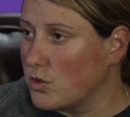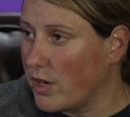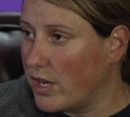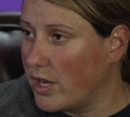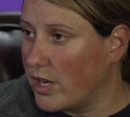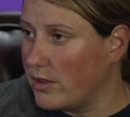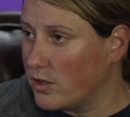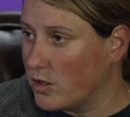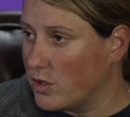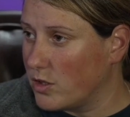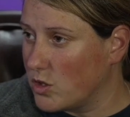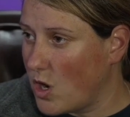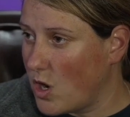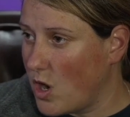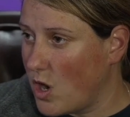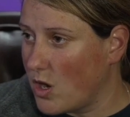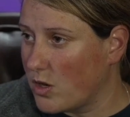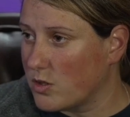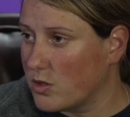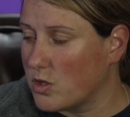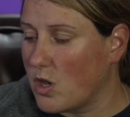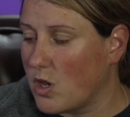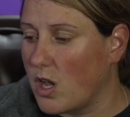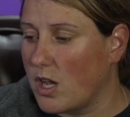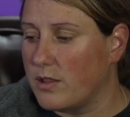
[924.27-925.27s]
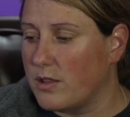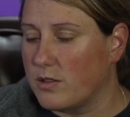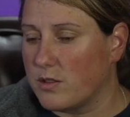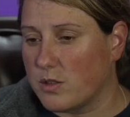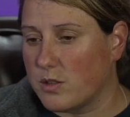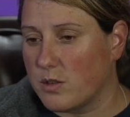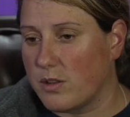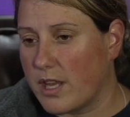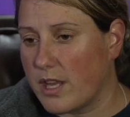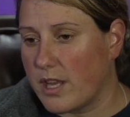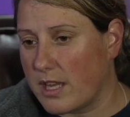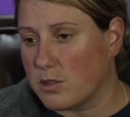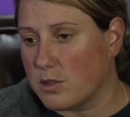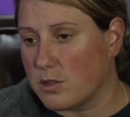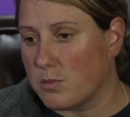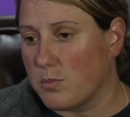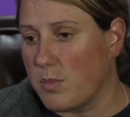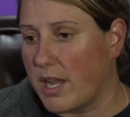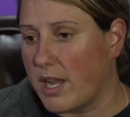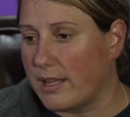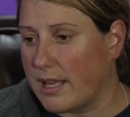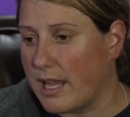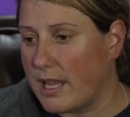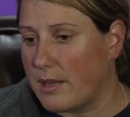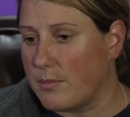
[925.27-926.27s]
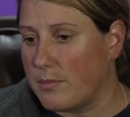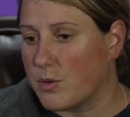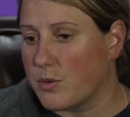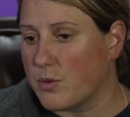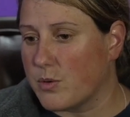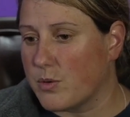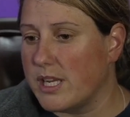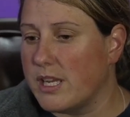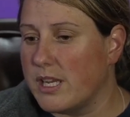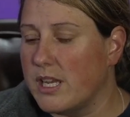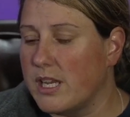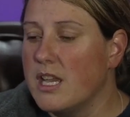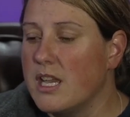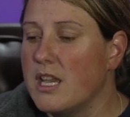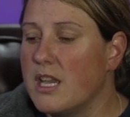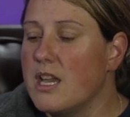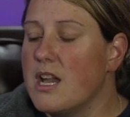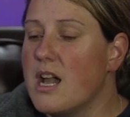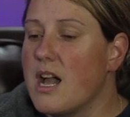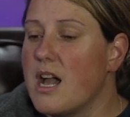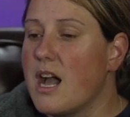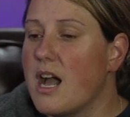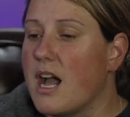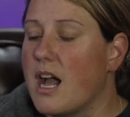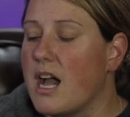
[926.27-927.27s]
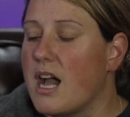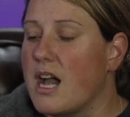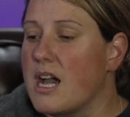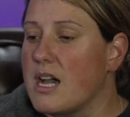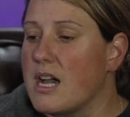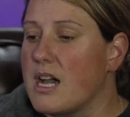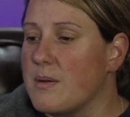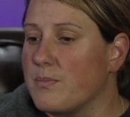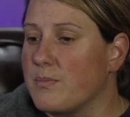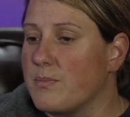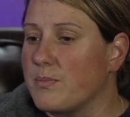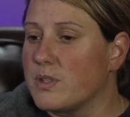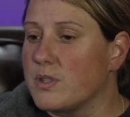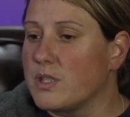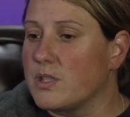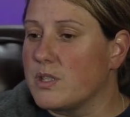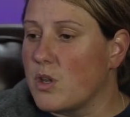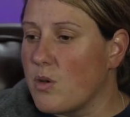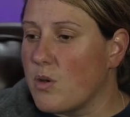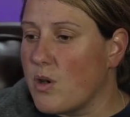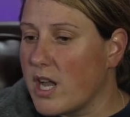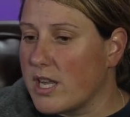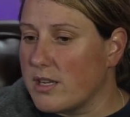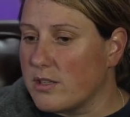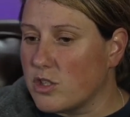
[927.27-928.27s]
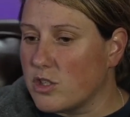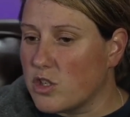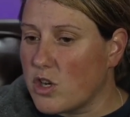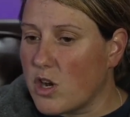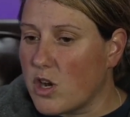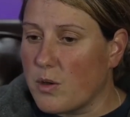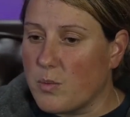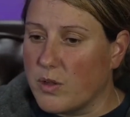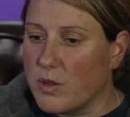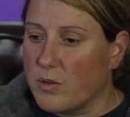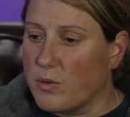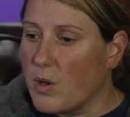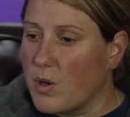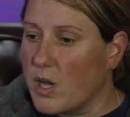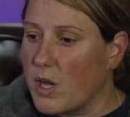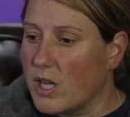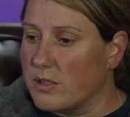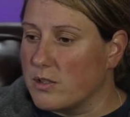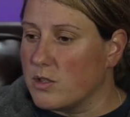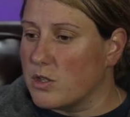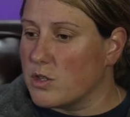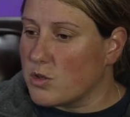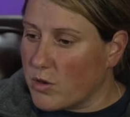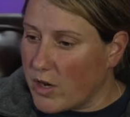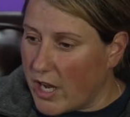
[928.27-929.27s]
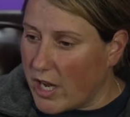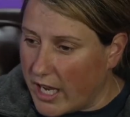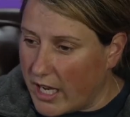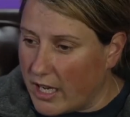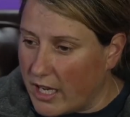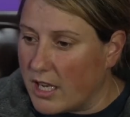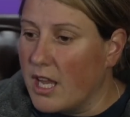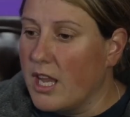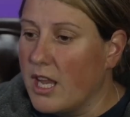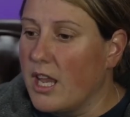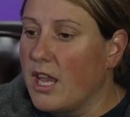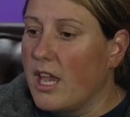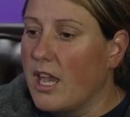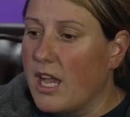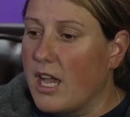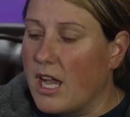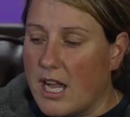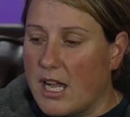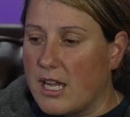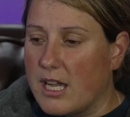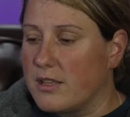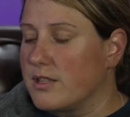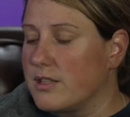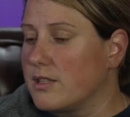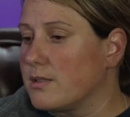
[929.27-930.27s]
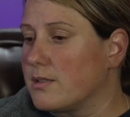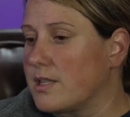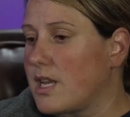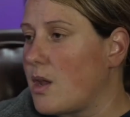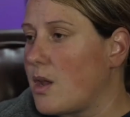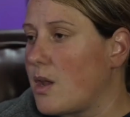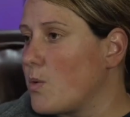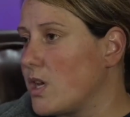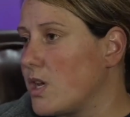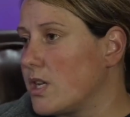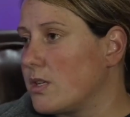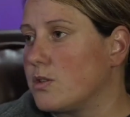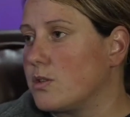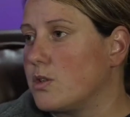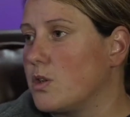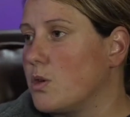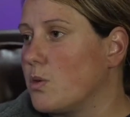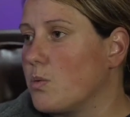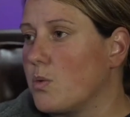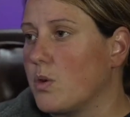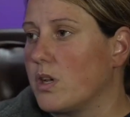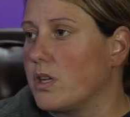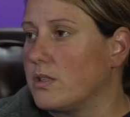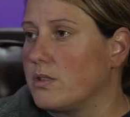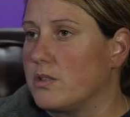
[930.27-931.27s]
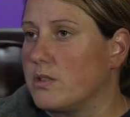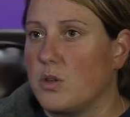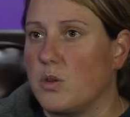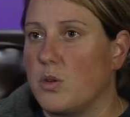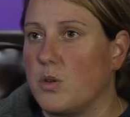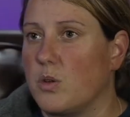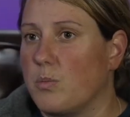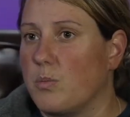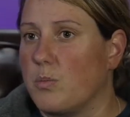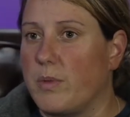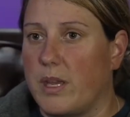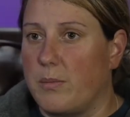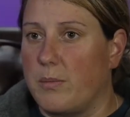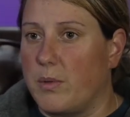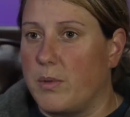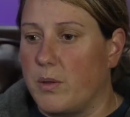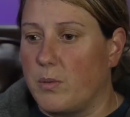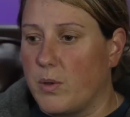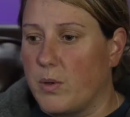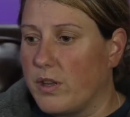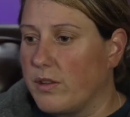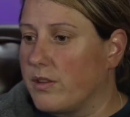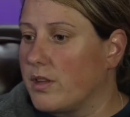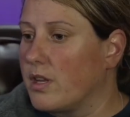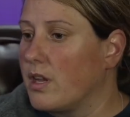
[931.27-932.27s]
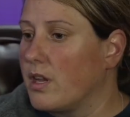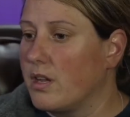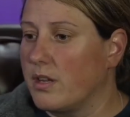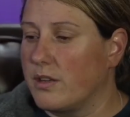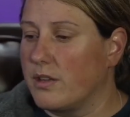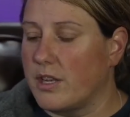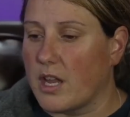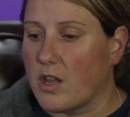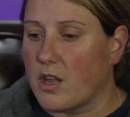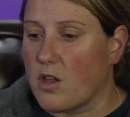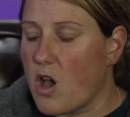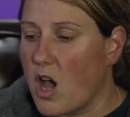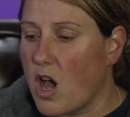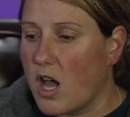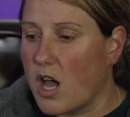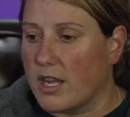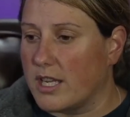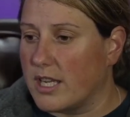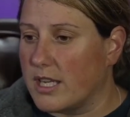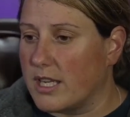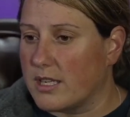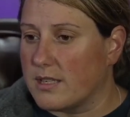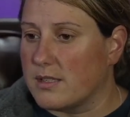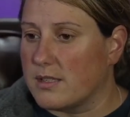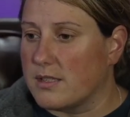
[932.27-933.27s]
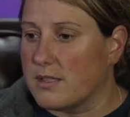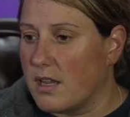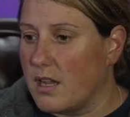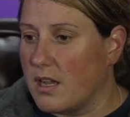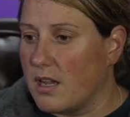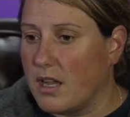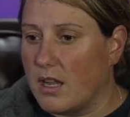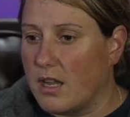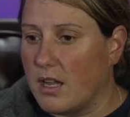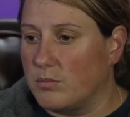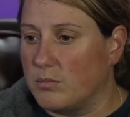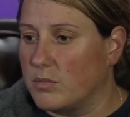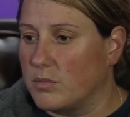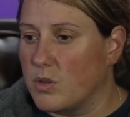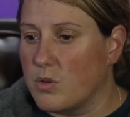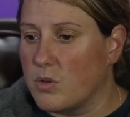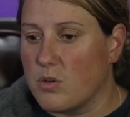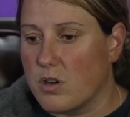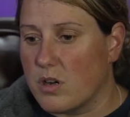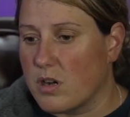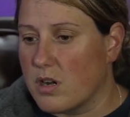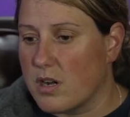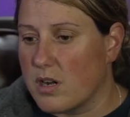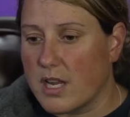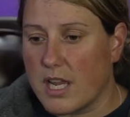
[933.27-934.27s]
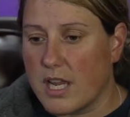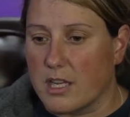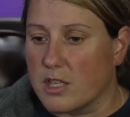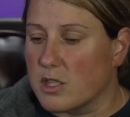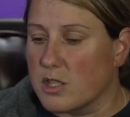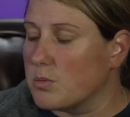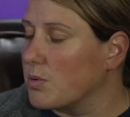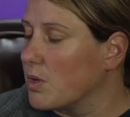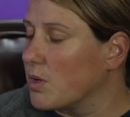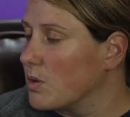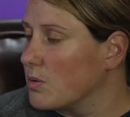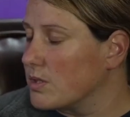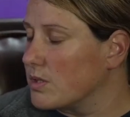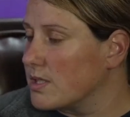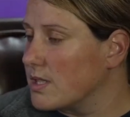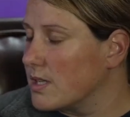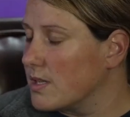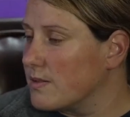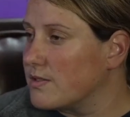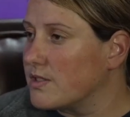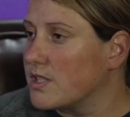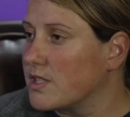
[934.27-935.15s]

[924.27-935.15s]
the dogs on, so that's my library. So I start with one strain, the same way as you would do maybe with narcotics or explosives.